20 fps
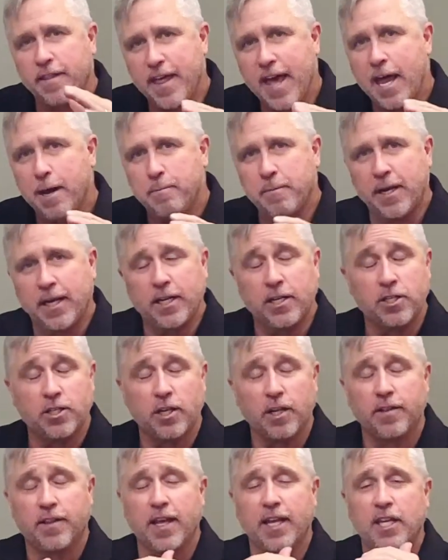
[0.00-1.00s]
that
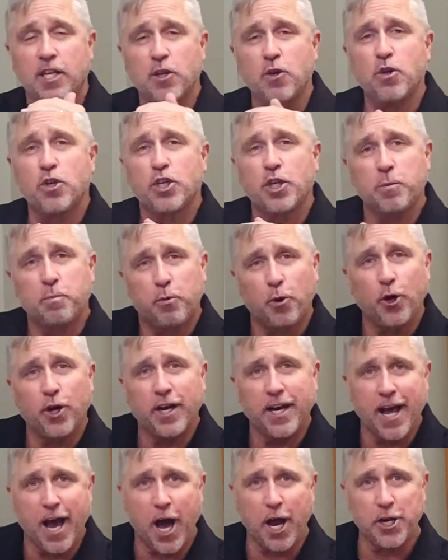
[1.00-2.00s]
means that you should put
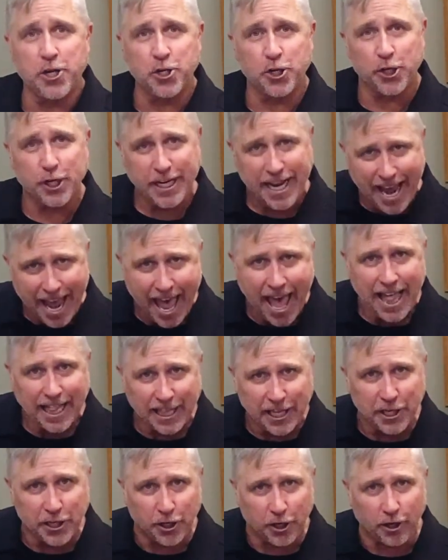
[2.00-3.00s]
it on your
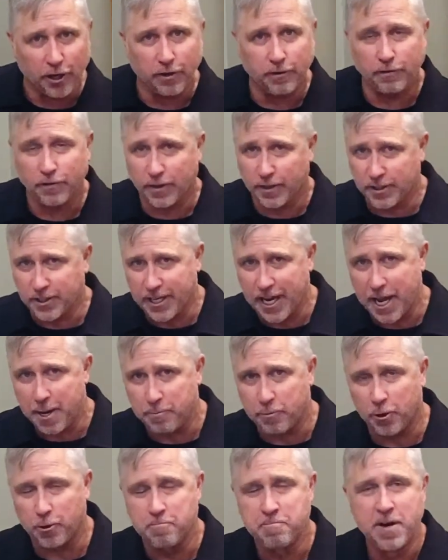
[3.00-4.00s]
calendar. For
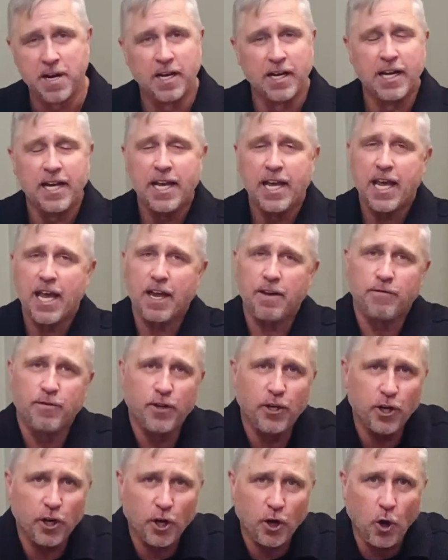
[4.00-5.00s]
example, if
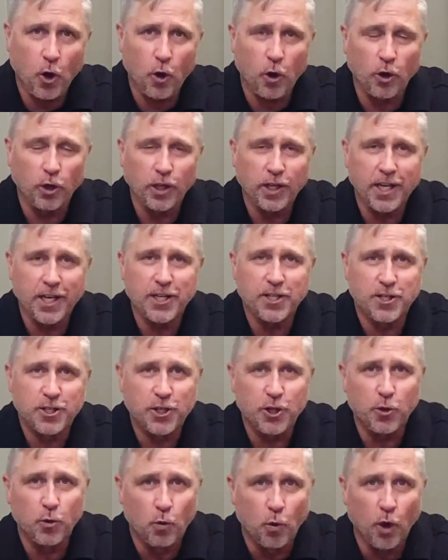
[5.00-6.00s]
your goal is
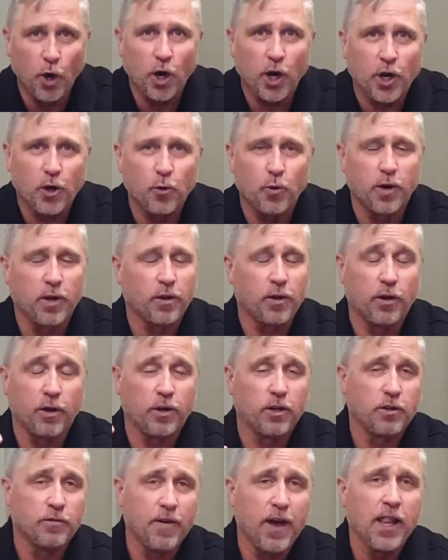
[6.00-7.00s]
to work with
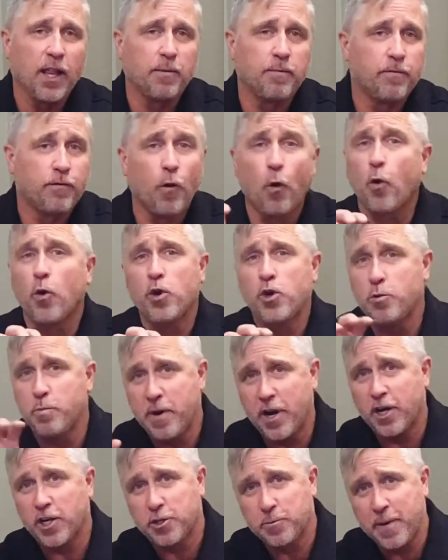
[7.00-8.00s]
or develop 4 new
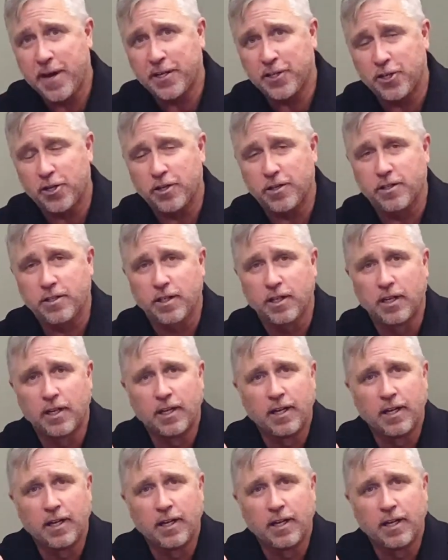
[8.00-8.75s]
marriage mentors